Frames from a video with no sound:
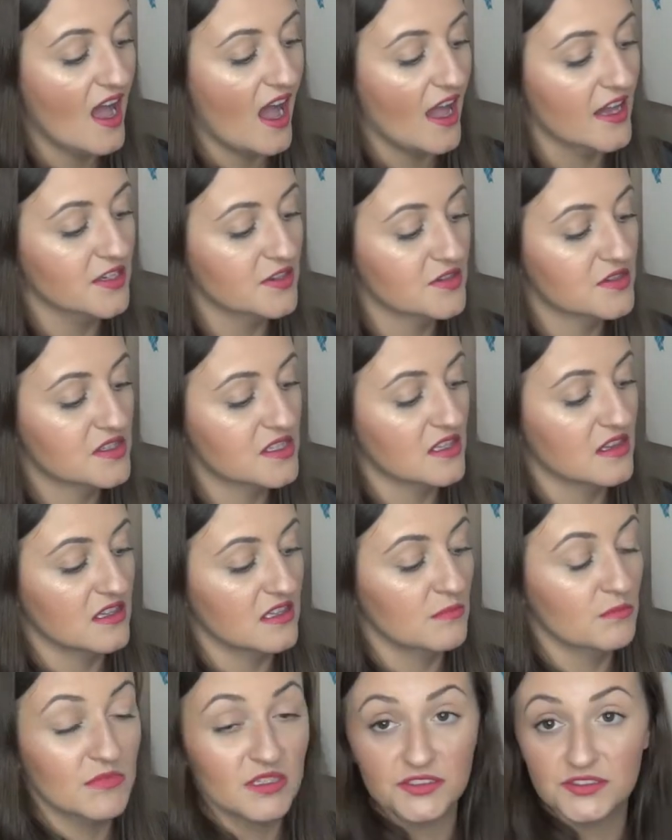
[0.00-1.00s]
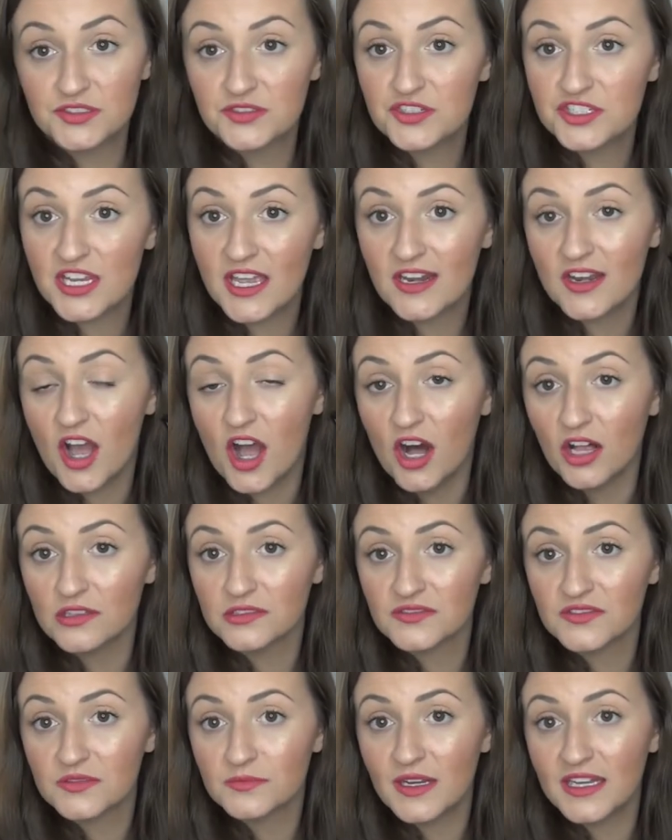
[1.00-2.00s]
I used the Mildew shade all
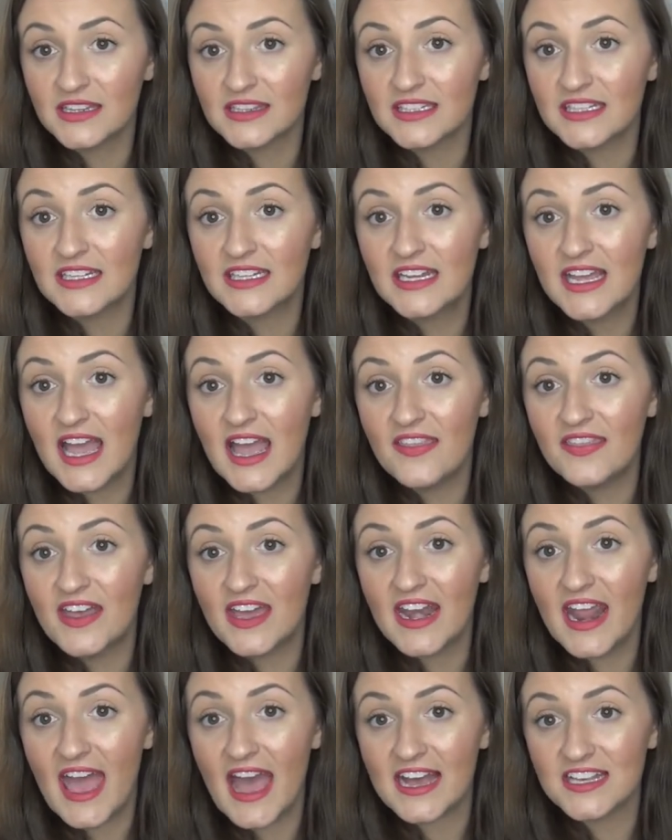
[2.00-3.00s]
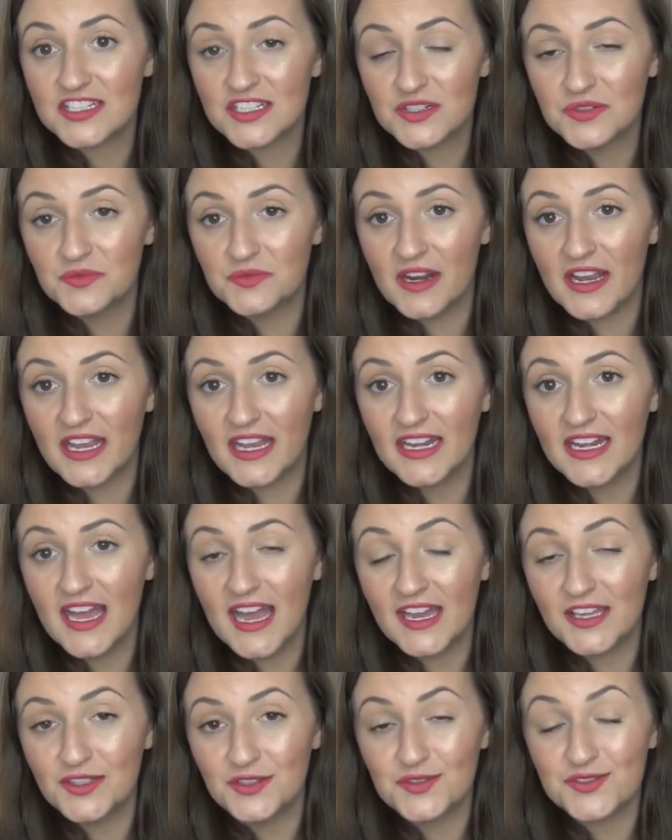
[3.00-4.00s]
over my lid, and then Acid Rain
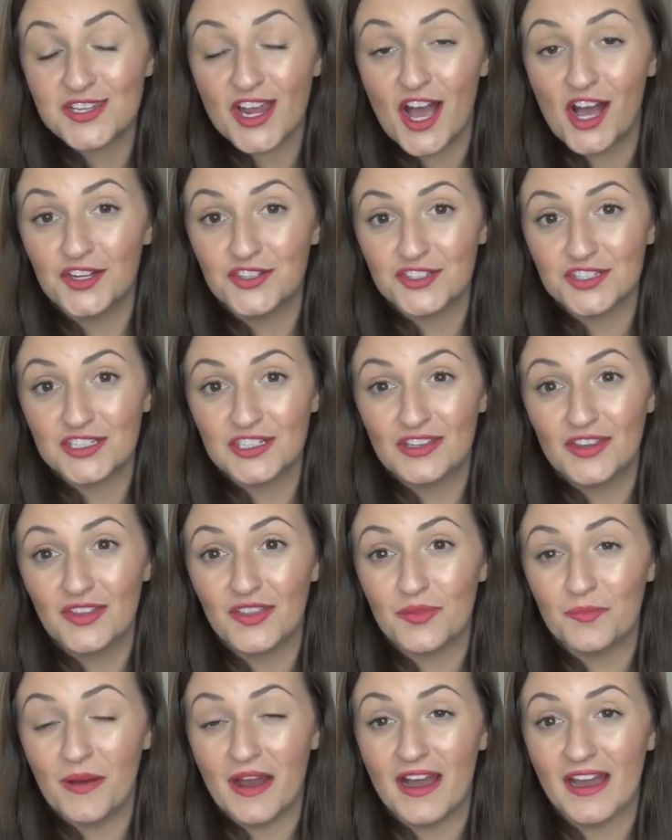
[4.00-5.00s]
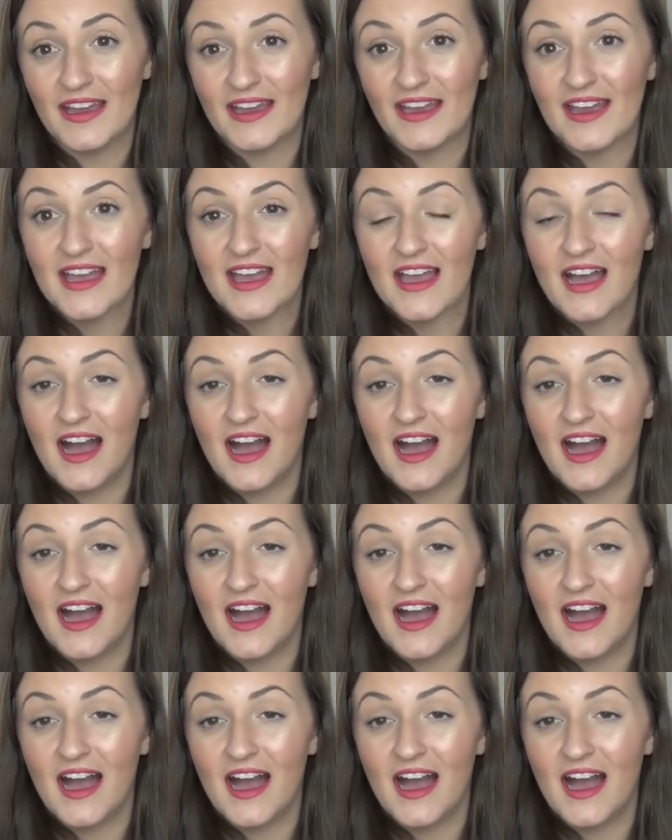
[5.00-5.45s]
I used underneath my,